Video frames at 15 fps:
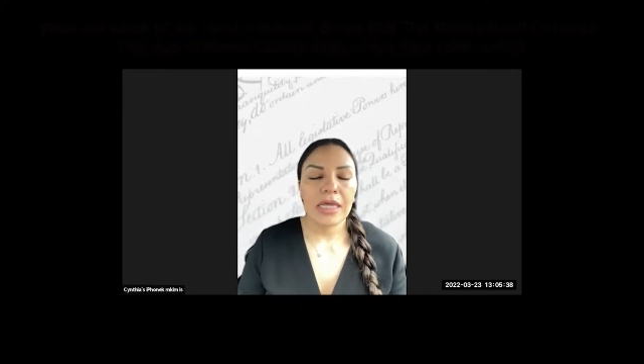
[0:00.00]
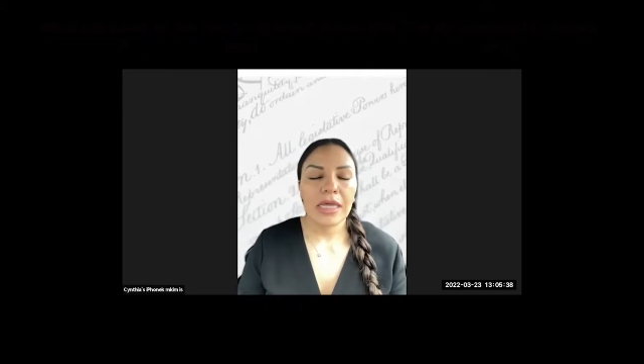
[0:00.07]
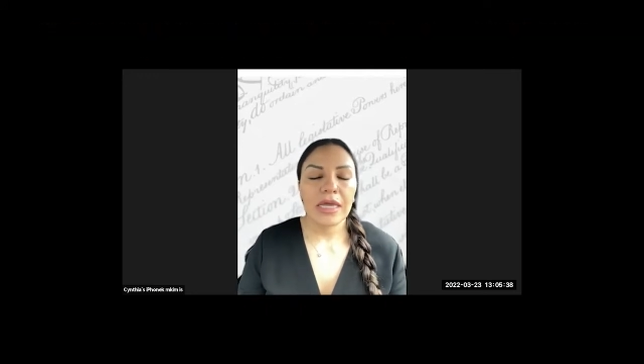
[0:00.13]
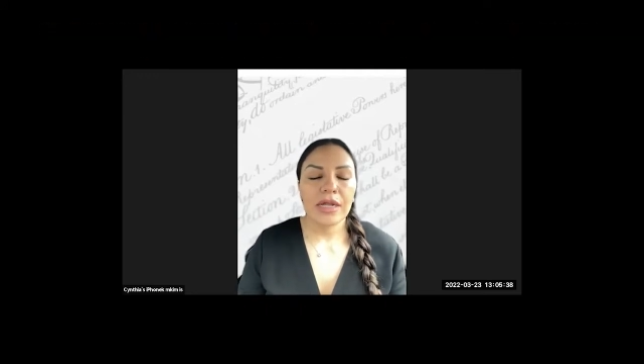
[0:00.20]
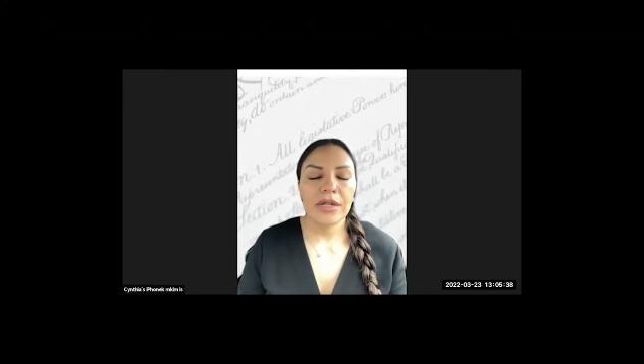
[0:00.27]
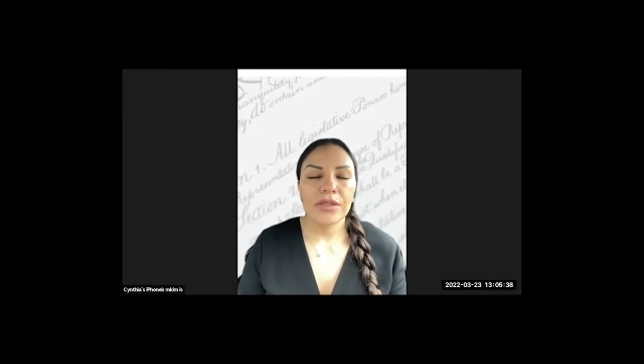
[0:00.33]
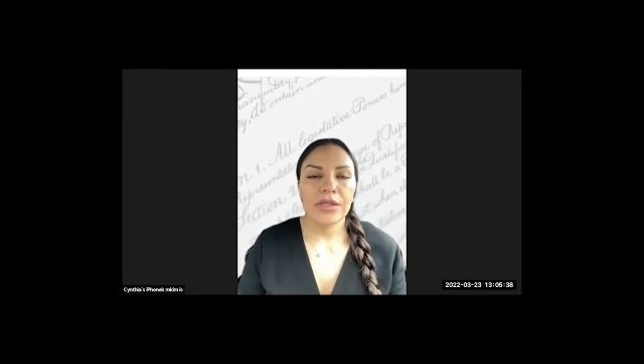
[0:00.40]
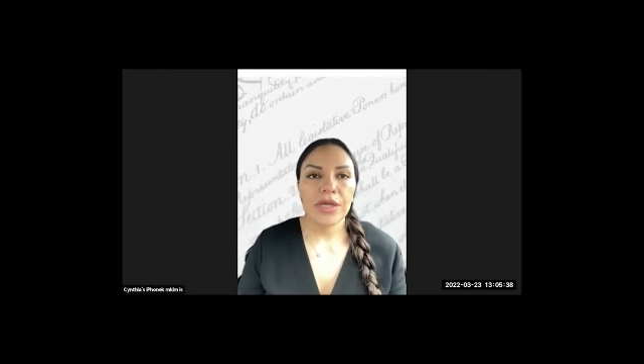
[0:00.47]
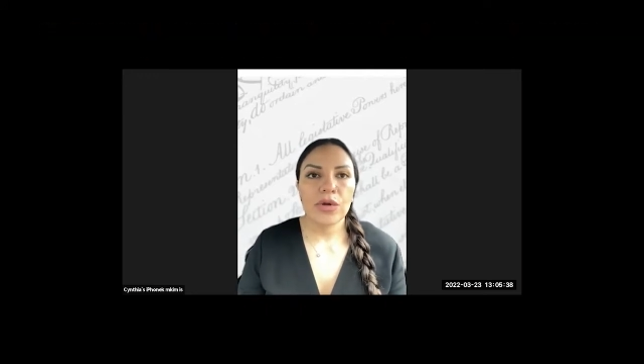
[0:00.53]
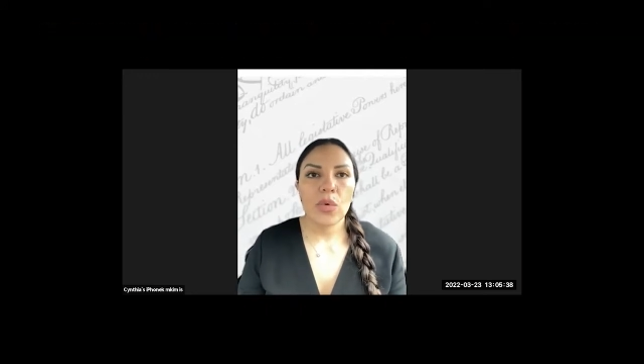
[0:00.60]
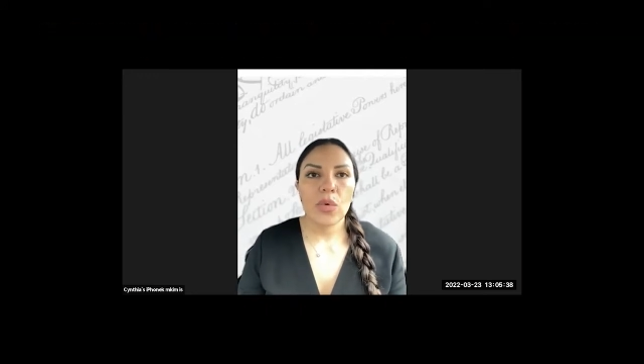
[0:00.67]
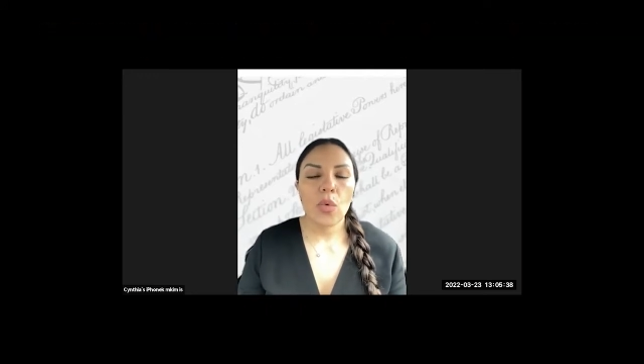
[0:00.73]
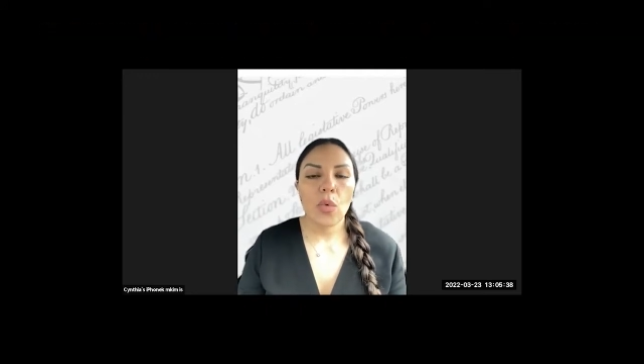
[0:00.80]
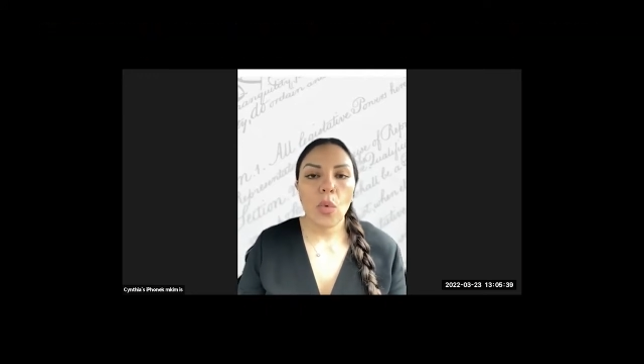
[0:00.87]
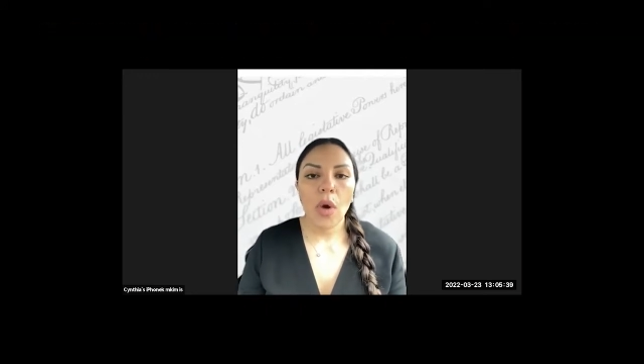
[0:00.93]
they
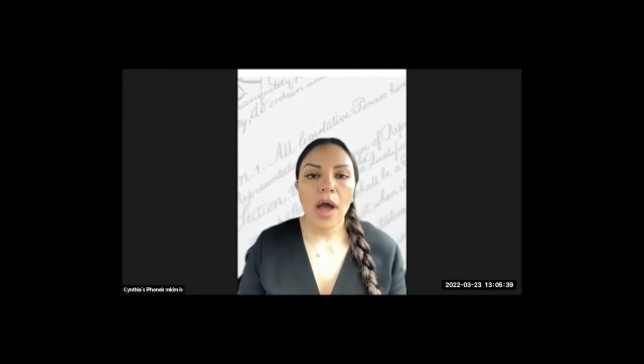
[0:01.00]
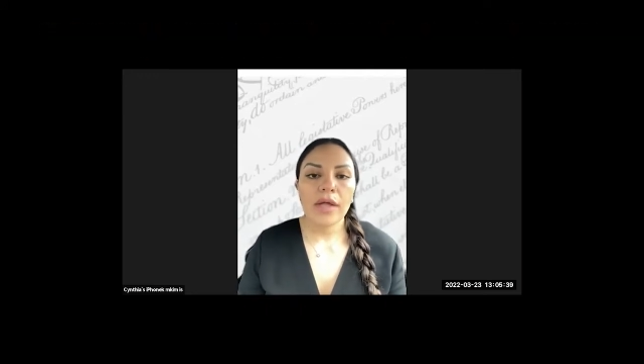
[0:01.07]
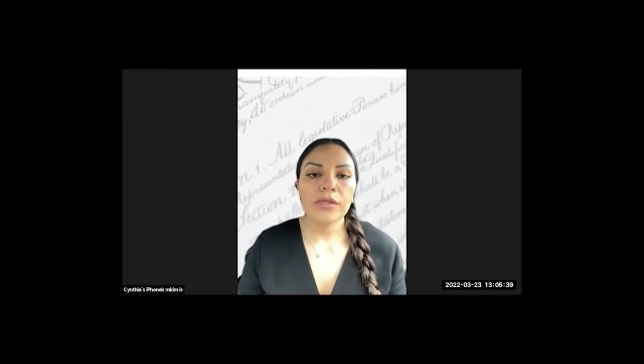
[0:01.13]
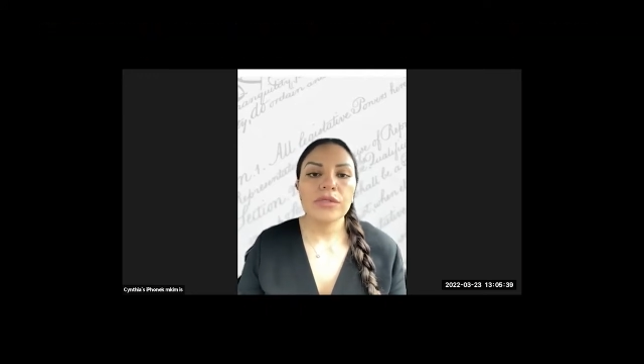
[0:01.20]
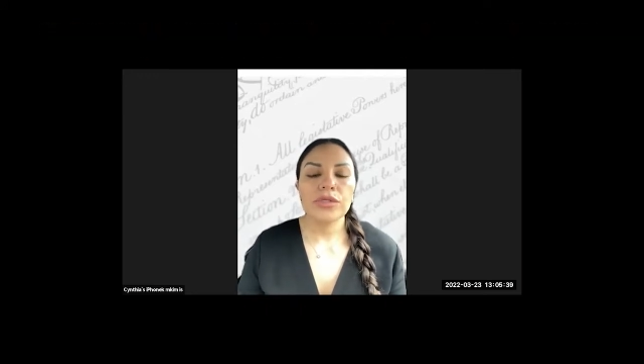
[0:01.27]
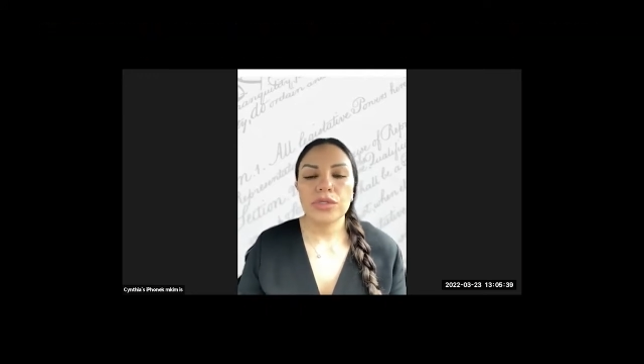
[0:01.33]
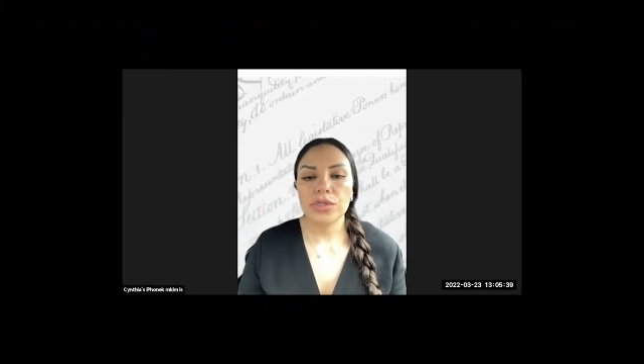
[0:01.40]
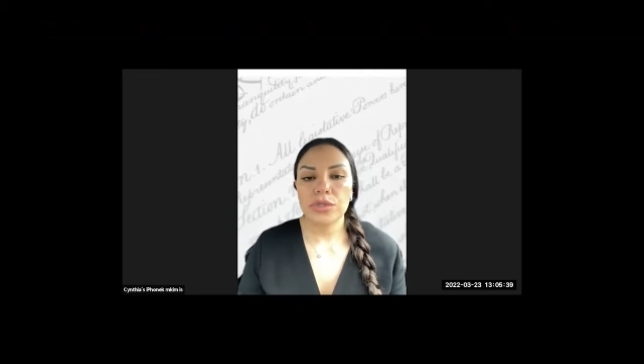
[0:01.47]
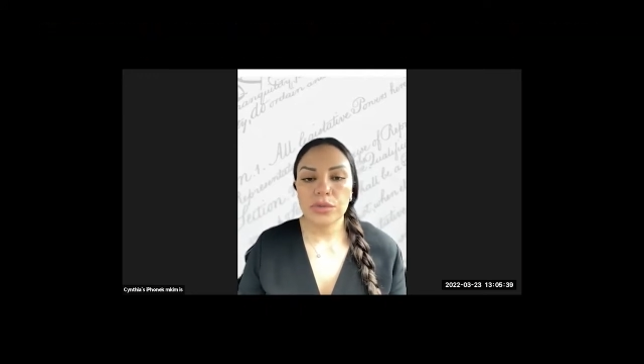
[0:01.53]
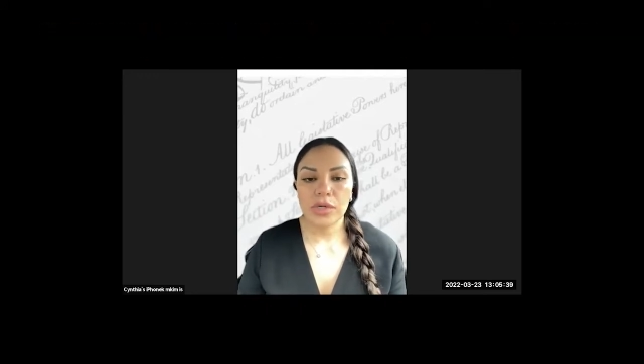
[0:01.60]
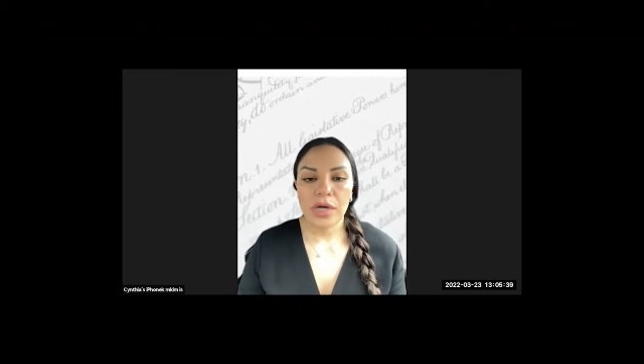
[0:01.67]
don't want to